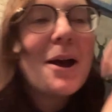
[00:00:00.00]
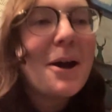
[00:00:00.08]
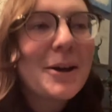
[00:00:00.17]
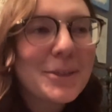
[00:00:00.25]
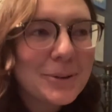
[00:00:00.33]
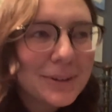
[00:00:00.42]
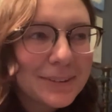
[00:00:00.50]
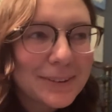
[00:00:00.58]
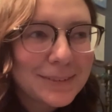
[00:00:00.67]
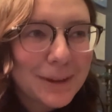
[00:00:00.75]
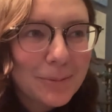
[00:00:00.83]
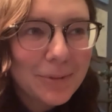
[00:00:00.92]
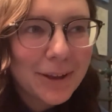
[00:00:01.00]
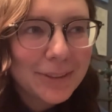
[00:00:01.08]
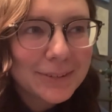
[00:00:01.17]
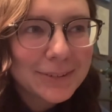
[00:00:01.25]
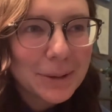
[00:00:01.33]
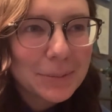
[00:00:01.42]
although it is a stepfather
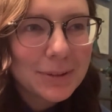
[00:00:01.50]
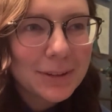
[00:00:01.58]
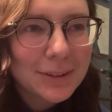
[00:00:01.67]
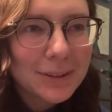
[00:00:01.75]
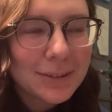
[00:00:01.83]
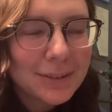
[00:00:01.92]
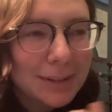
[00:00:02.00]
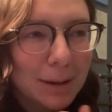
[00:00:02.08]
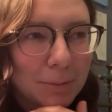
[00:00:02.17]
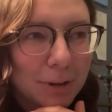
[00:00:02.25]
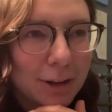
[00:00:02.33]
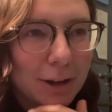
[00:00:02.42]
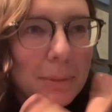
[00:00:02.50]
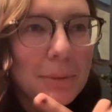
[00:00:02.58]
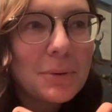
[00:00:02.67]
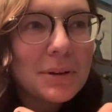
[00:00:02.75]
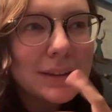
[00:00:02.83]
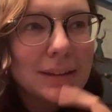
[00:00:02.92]
steps stepdaughter i mean
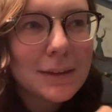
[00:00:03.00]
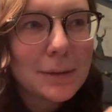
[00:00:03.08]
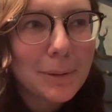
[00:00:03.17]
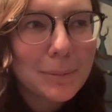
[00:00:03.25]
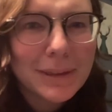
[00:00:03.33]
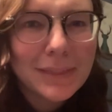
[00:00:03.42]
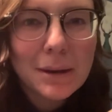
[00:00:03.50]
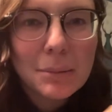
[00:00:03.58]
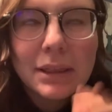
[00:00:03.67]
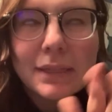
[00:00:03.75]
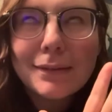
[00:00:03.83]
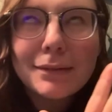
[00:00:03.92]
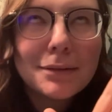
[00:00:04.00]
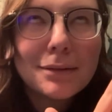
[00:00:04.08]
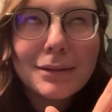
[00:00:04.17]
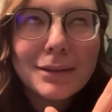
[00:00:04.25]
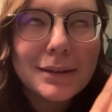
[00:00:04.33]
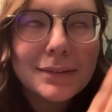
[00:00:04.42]
what does that say about me that i'm like this is the
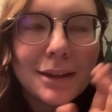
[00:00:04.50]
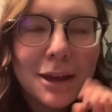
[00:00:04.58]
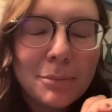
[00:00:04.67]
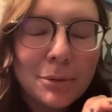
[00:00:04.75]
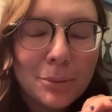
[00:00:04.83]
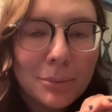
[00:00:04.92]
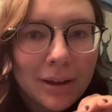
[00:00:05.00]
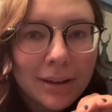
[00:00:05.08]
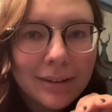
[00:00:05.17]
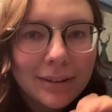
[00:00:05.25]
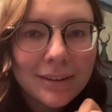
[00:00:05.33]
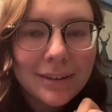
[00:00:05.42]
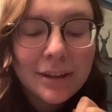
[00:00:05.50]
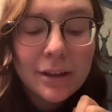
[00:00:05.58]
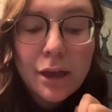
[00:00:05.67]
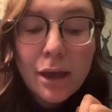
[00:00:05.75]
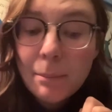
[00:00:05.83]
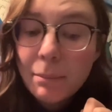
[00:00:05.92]
least taboo one
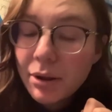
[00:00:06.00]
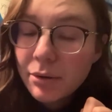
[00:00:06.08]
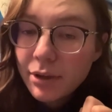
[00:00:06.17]
but i don't